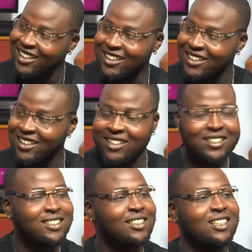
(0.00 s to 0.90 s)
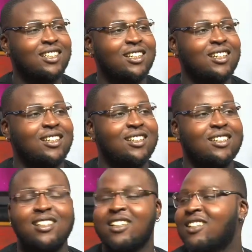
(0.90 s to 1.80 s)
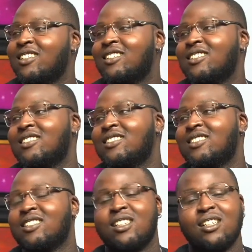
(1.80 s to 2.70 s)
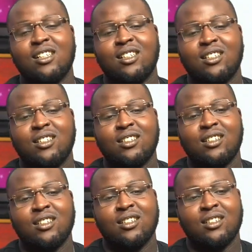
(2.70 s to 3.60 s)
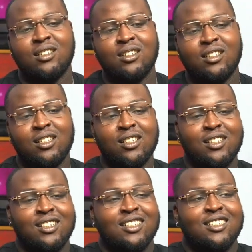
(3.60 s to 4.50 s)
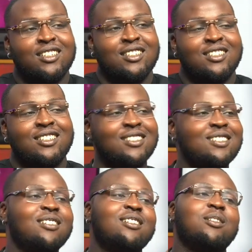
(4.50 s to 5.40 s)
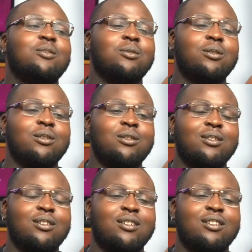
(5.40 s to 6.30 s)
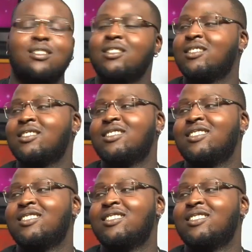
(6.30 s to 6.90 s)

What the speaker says: but I'm really shocked that you don't know how tall you are. You're really tall. I wish the cameras could, like, do justice, but you're really tall. But let's move away from